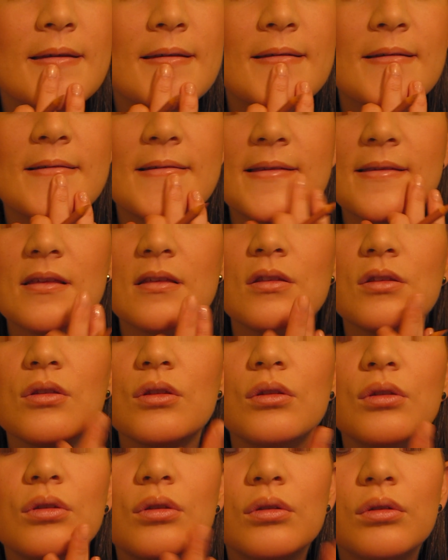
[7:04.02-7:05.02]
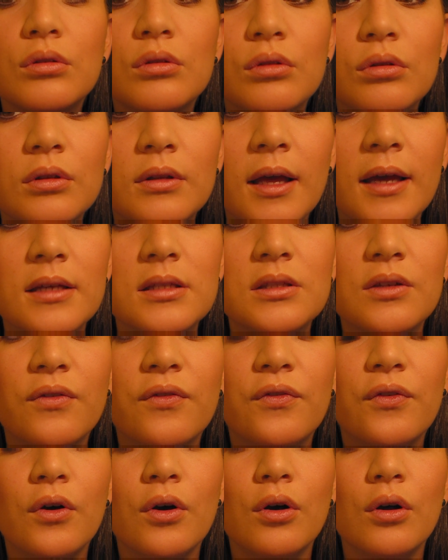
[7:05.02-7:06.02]
And it's nice,
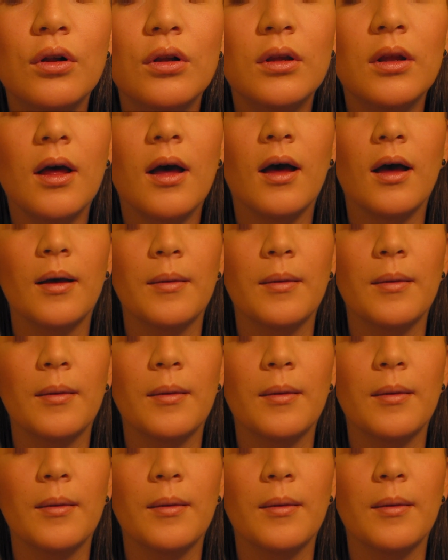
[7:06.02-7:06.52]
full,